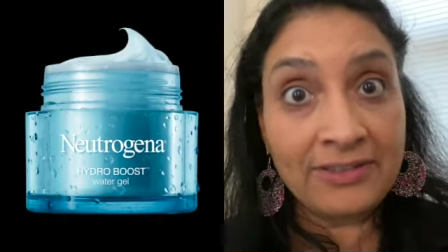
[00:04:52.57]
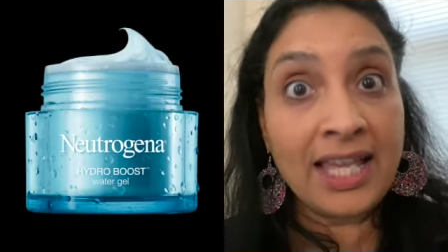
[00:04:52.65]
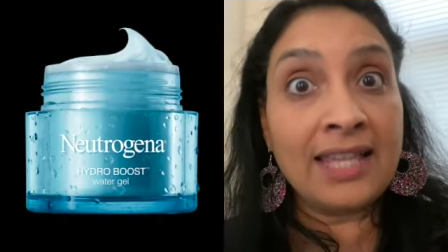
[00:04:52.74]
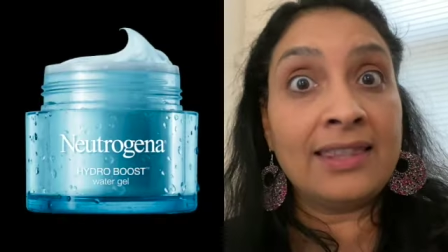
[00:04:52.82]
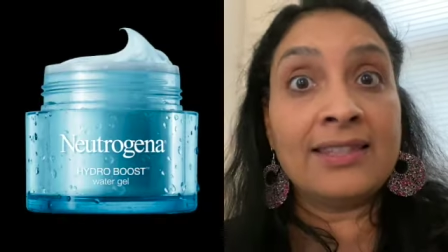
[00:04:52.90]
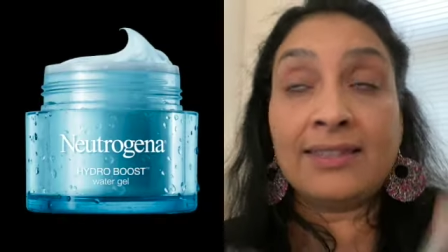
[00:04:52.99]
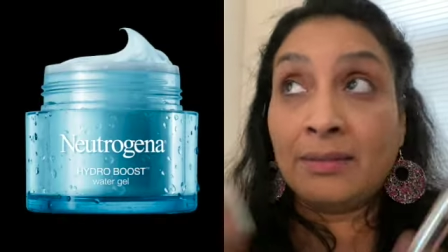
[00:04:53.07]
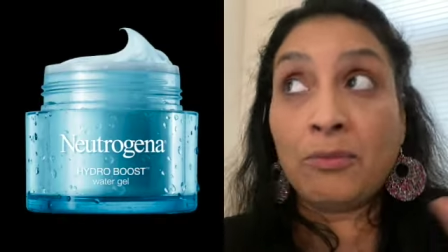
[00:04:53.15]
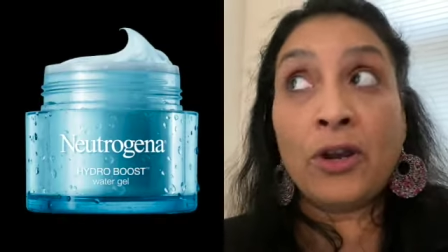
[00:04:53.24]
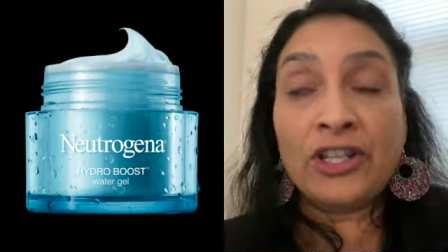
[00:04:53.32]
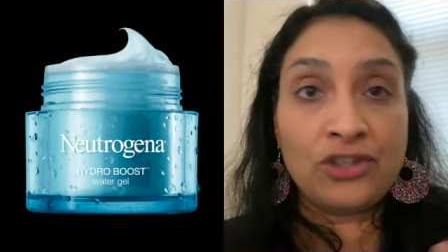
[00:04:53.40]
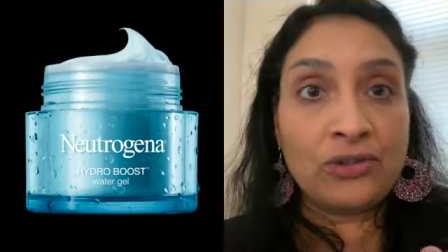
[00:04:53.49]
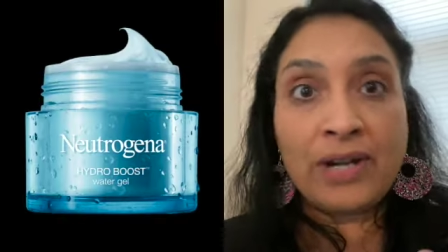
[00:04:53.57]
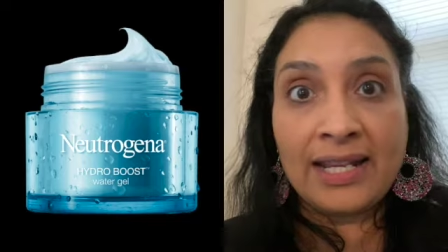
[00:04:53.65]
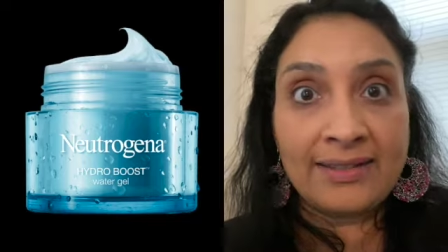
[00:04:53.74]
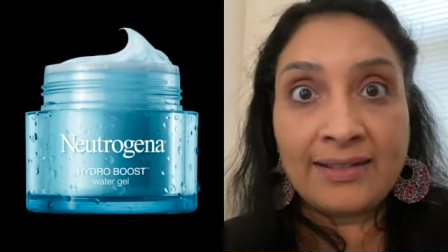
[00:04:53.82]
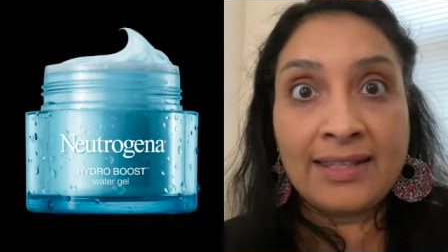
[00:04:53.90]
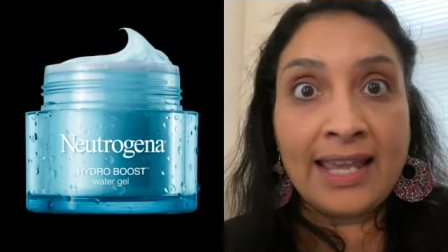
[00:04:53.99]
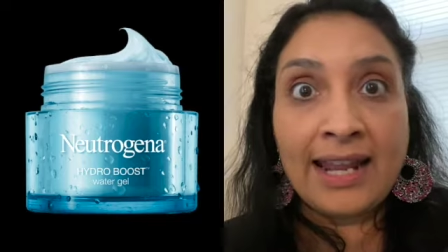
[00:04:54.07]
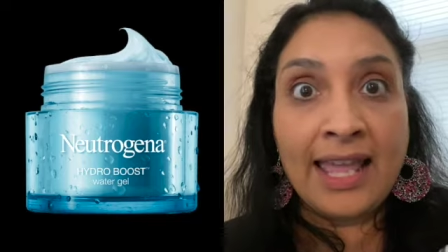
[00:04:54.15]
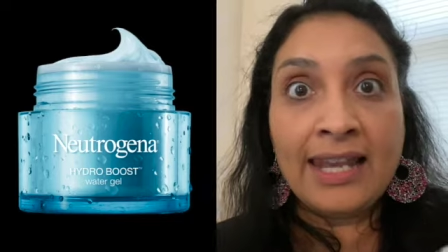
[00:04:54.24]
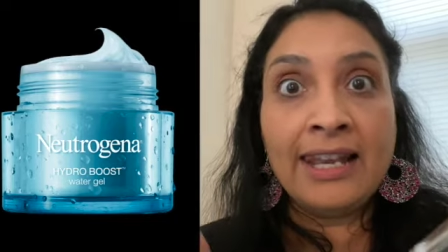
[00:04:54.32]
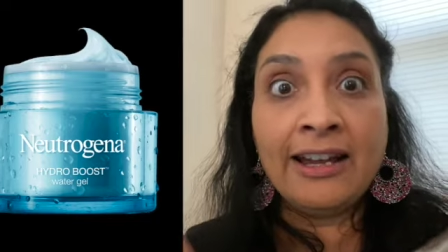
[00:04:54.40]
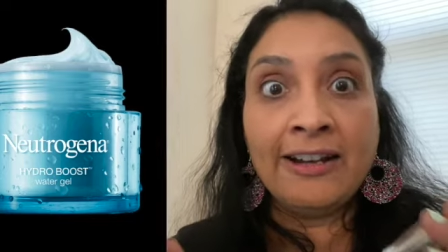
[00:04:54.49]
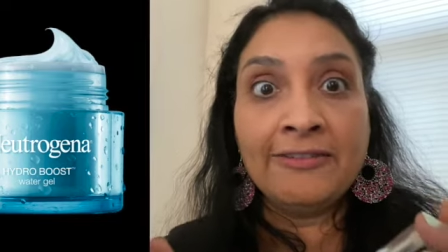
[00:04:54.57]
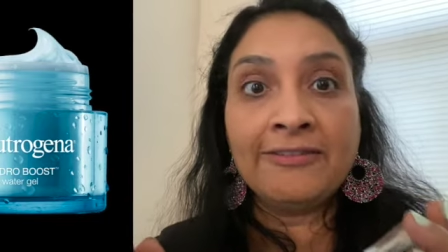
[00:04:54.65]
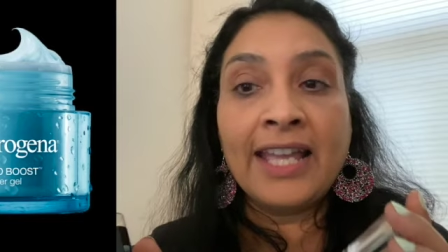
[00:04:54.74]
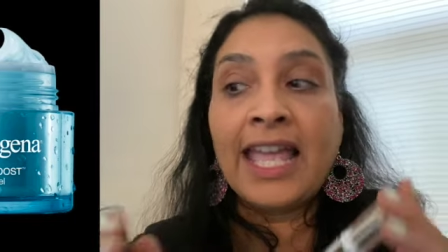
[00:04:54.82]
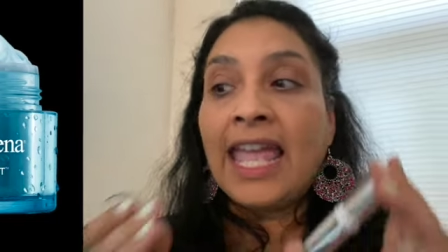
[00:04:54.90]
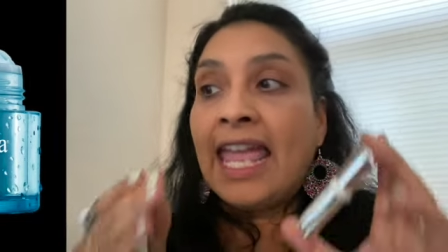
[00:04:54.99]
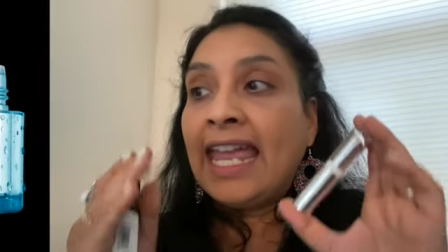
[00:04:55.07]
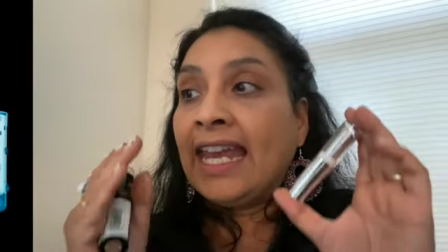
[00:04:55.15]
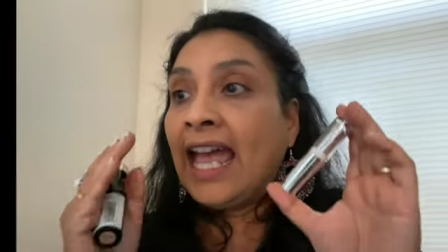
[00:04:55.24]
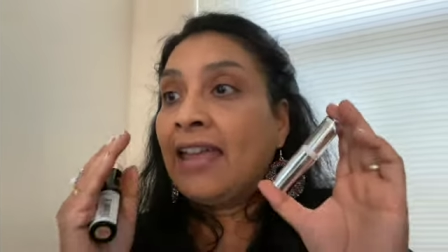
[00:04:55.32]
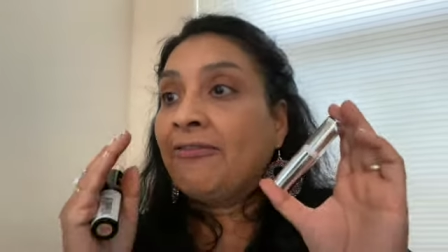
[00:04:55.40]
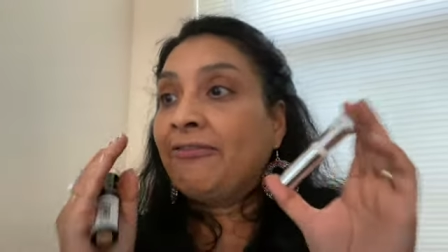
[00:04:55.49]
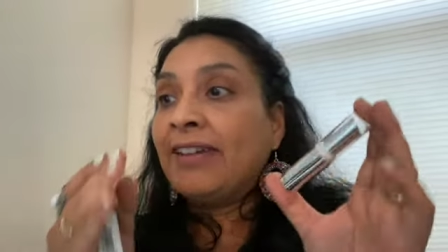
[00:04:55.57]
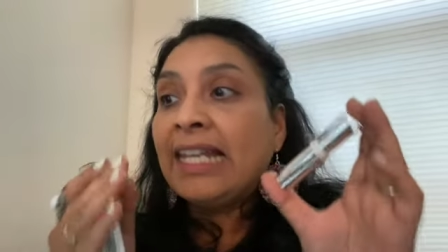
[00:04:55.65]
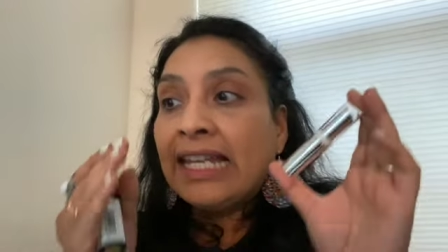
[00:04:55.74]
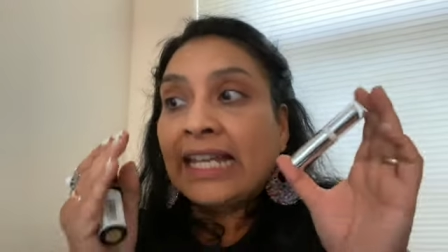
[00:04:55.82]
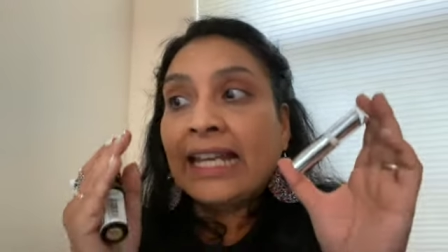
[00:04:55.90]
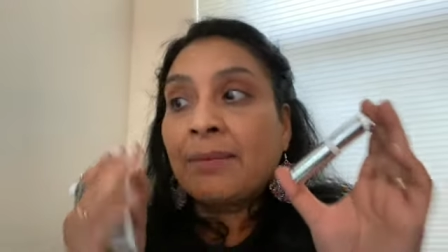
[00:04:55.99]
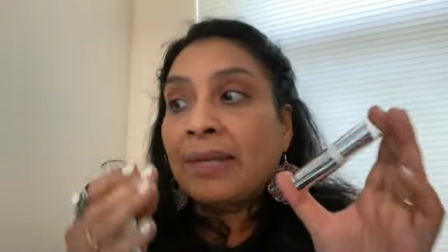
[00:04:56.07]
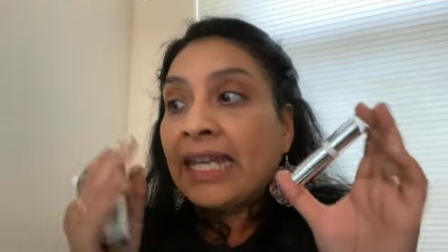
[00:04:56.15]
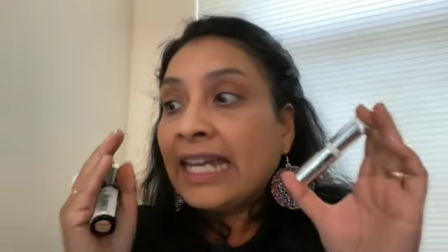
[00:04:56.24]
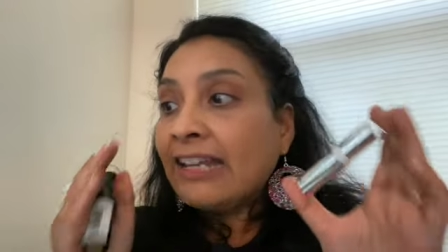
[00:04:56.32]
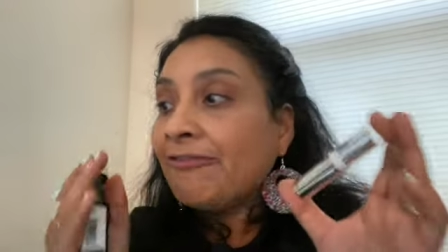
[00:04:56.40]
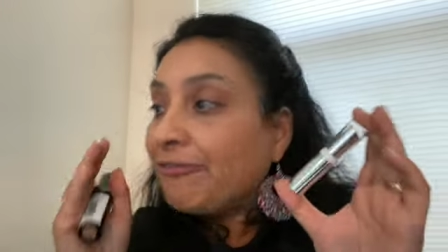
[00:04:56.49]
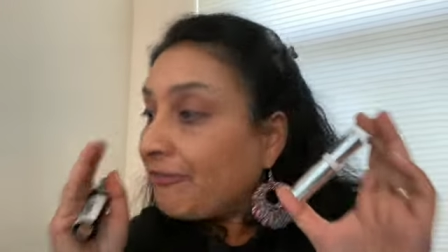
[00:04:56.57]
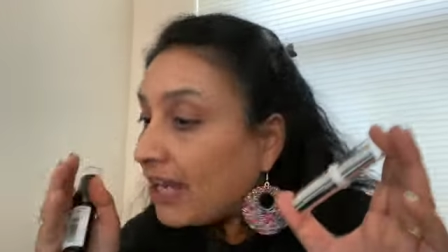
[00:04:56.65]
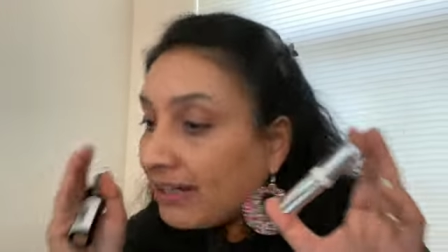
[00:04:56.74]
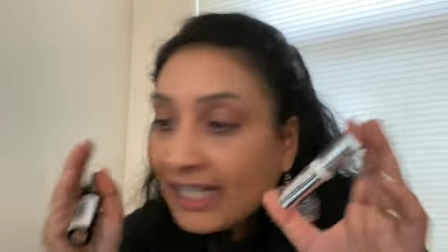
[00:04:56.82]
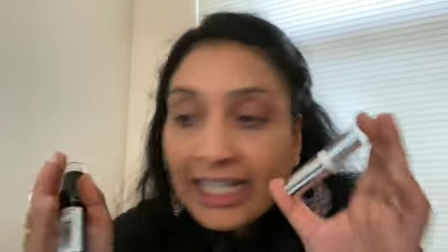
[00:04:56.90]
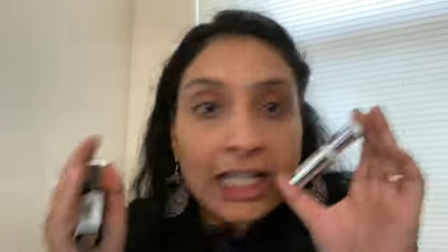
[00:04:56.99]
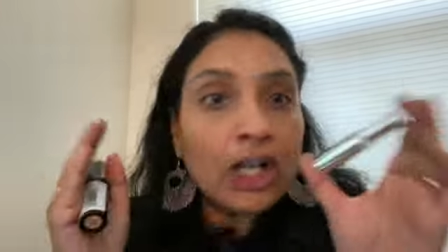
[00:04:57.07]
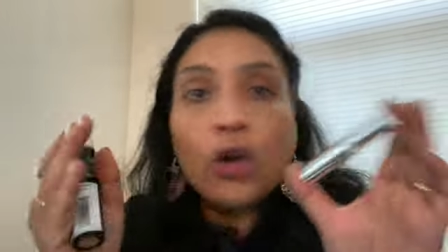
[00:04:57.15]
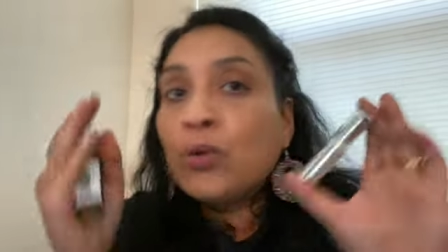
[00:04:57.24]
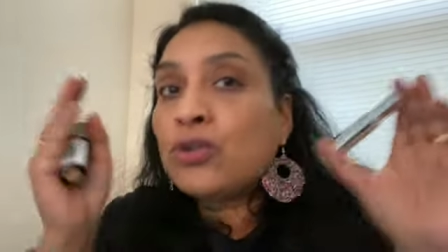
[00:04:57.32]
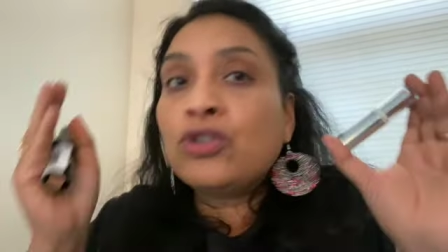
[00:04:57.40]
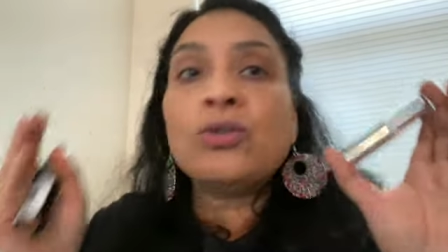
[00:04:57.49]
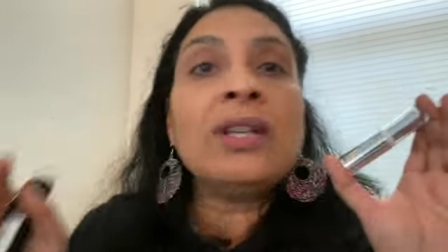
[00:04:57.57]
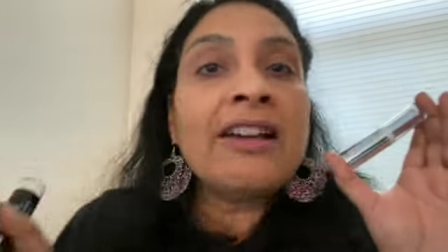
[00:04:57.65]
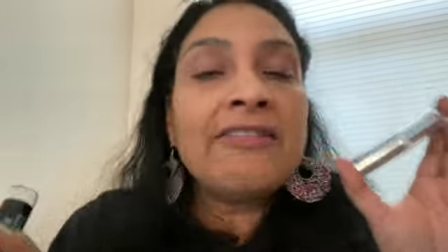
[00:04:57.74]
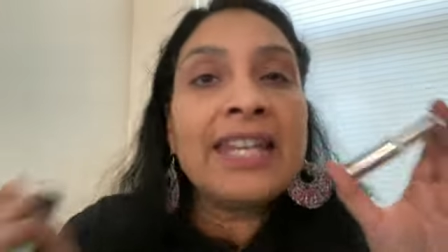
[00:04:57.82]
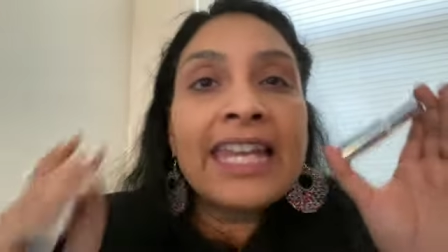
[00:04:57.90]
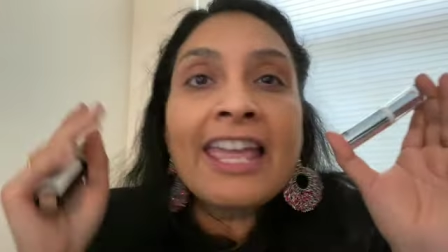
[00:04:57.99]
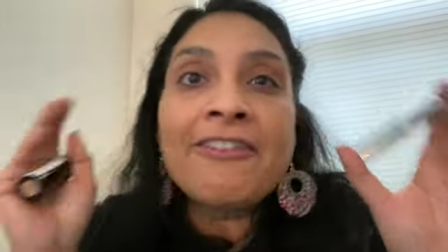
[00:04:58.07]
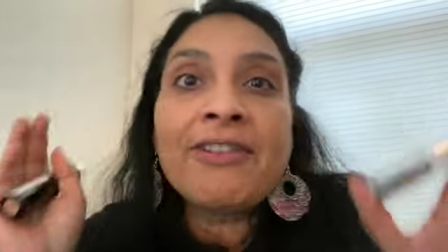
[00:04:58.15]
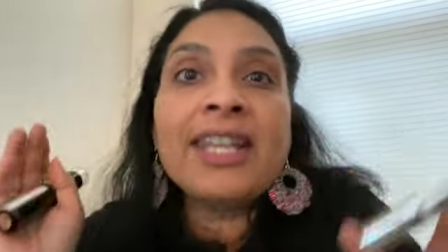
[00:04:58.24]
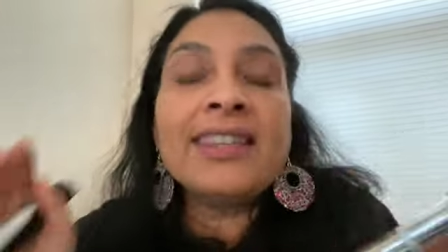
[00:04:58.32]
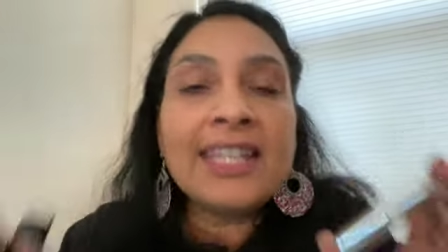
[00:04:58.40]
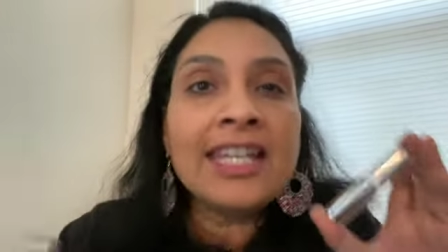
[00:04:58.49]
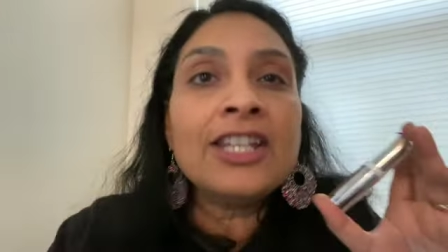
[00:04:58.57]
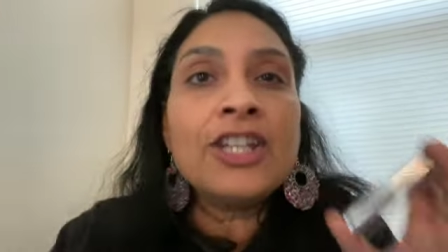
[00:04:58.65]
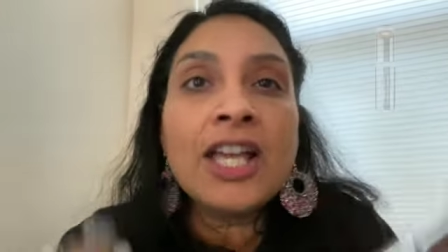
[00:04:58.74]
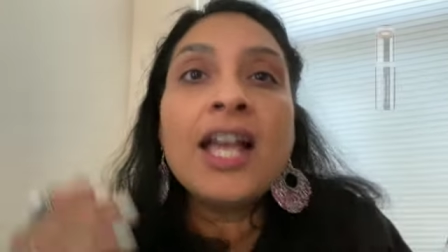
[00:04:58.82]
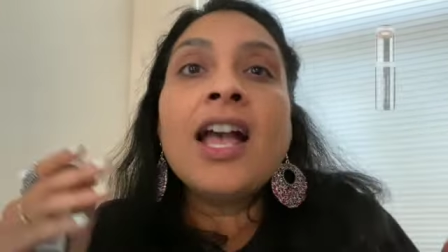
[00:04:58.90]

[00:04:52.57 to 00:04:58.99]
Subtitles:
That's the moisturizer that I love, and I feel like I'm getting very close to loving everything